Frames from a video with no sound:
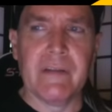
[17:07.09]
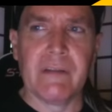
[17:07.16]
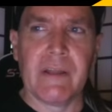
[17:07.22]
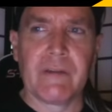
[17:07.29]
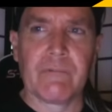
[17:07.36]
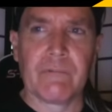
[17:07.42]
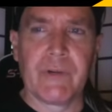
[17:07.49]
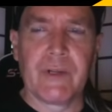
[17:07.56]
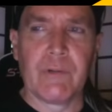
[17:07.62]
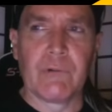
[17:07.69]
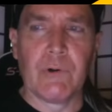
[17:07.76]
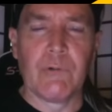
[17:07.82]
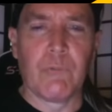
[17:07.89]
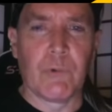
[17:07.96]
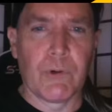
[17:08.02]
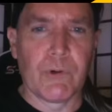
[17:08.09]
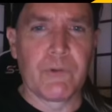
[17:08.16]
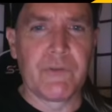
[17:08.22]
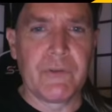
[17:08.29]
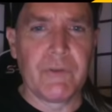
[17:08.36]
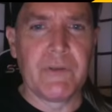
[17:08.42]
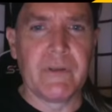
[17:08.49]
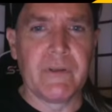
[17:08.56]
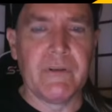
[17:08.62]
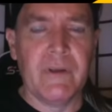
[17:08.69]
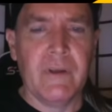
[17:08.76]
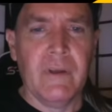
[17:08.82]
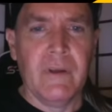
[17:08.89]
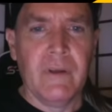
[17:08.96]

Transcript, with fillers: and like railroad workers union